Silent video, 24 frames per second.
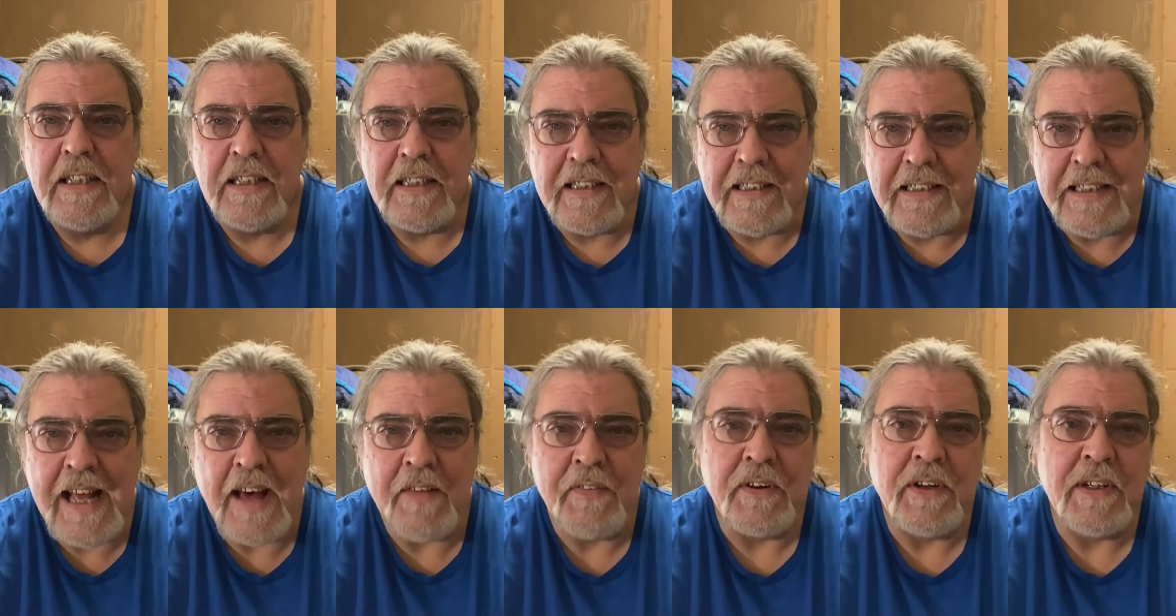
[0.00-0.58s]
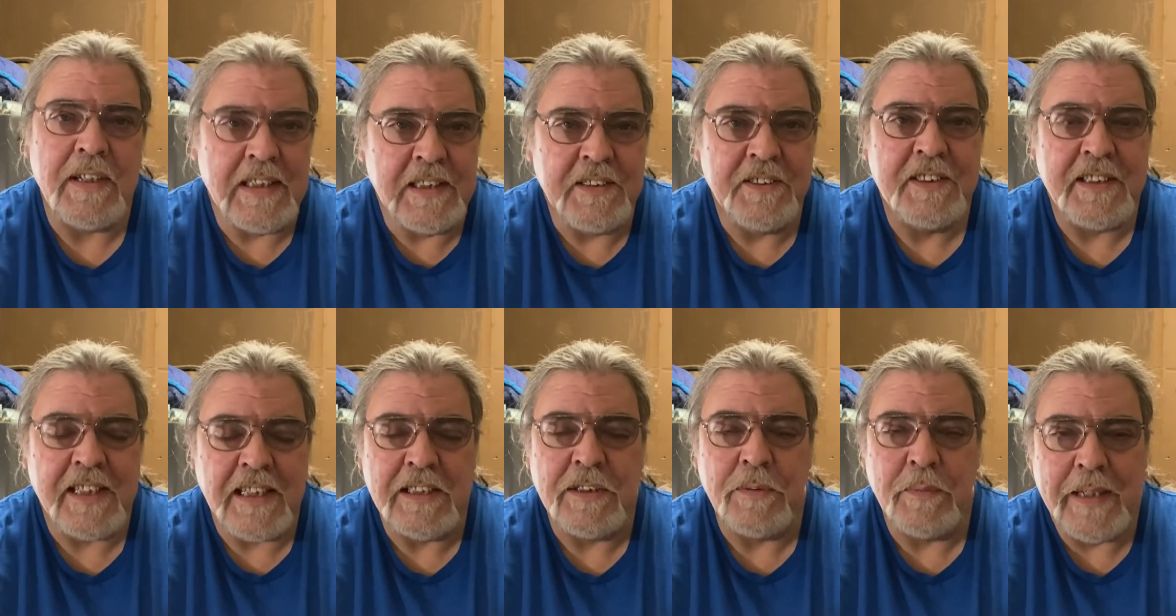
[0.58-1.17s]
leather
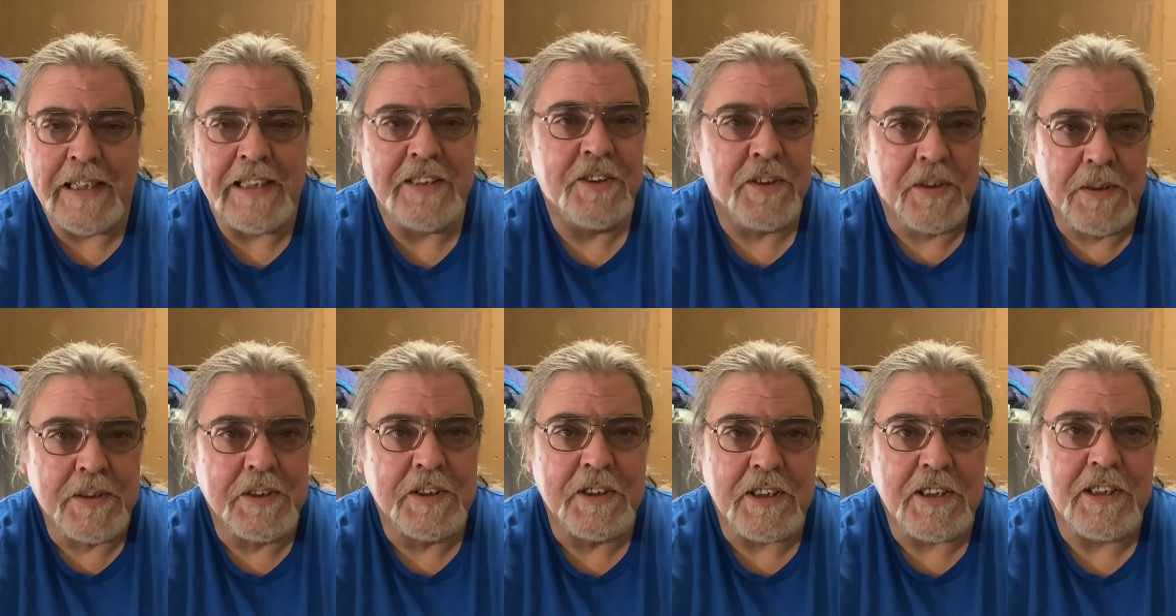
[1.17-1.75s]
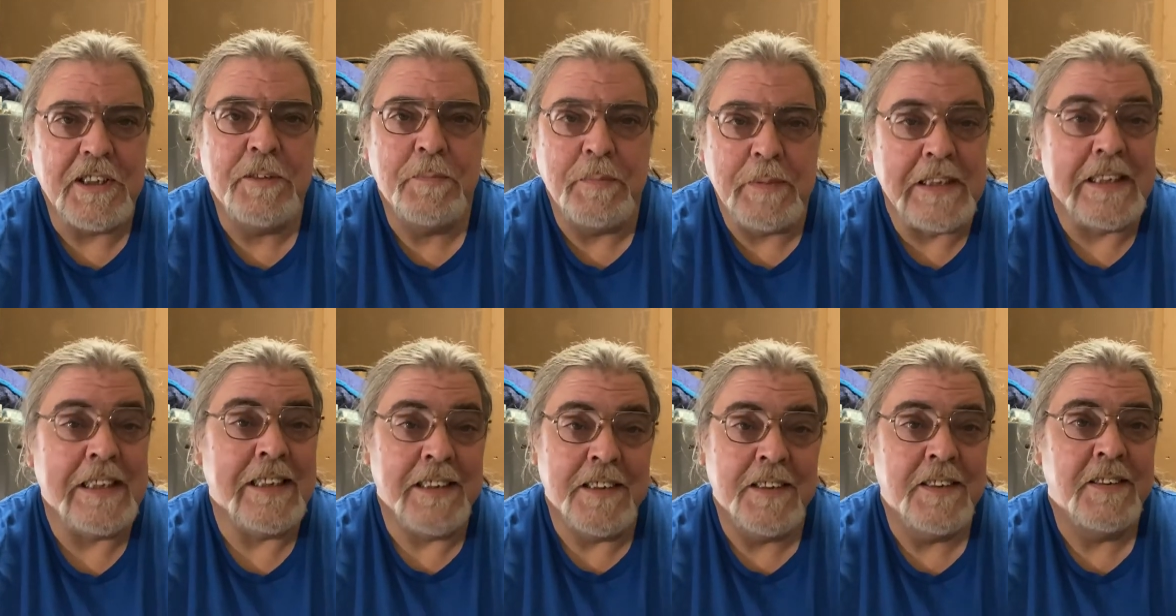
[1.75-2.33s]
inside the waist holsters
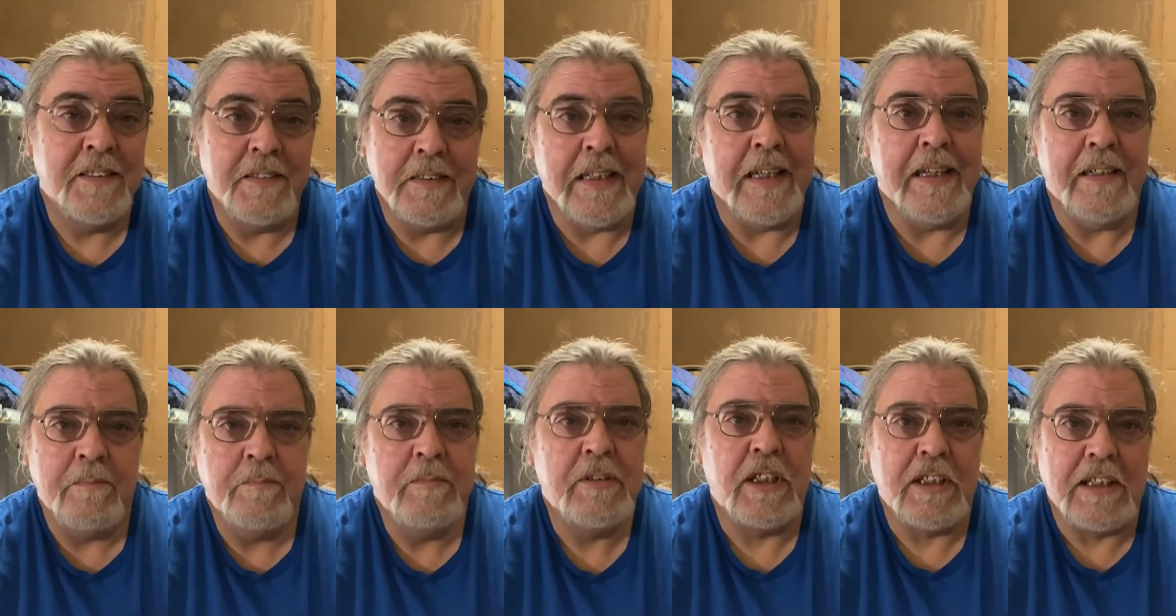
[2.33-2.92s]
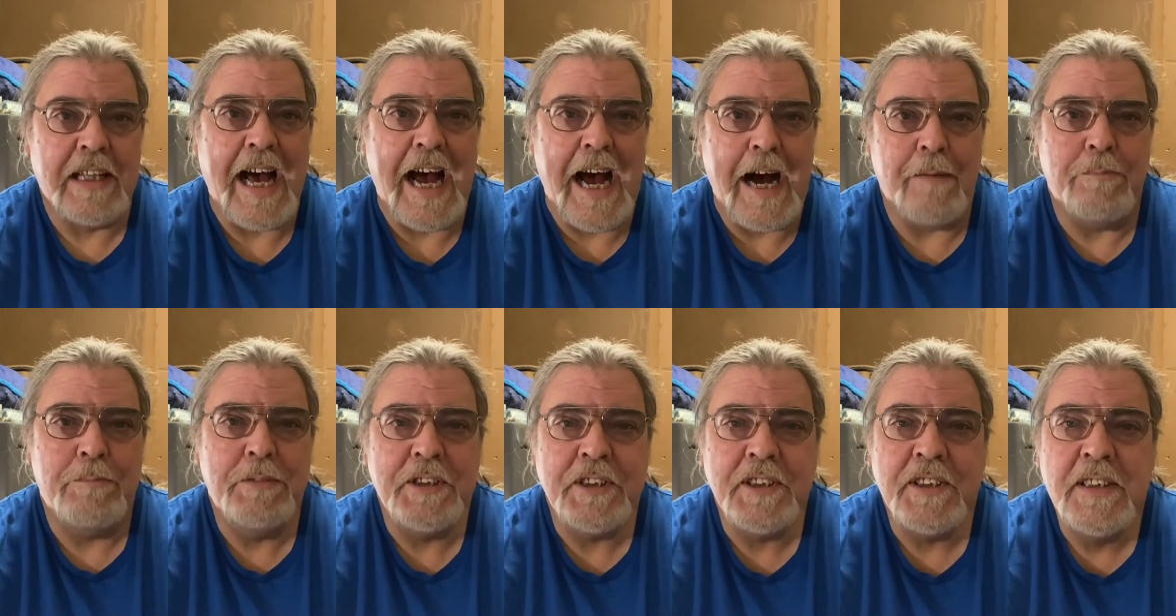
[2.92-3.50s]
because they
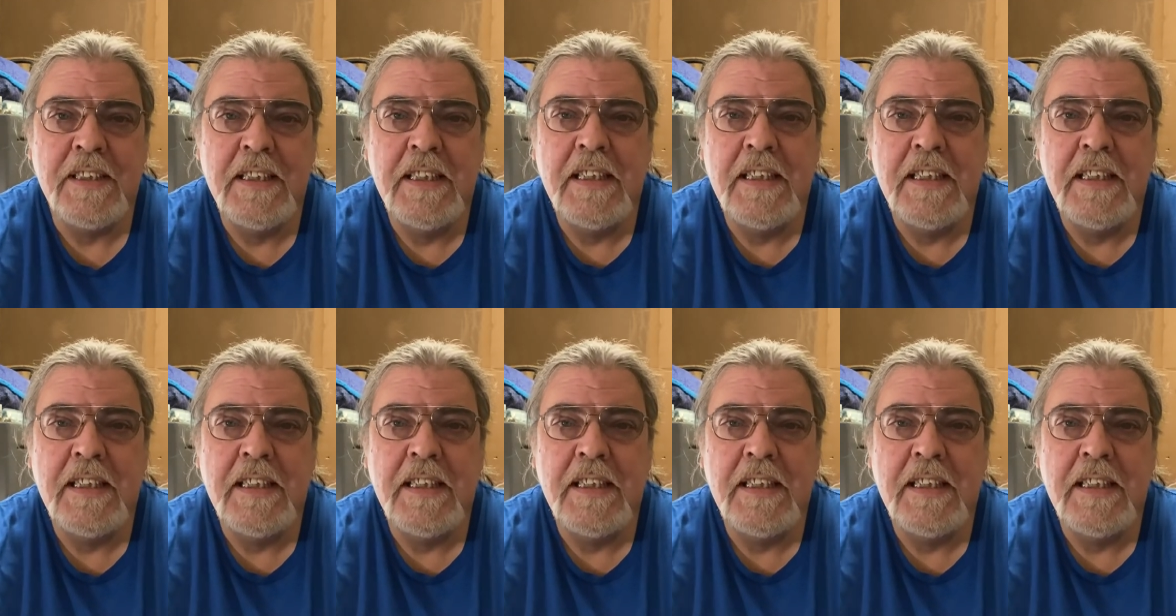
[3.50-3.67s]
collapse.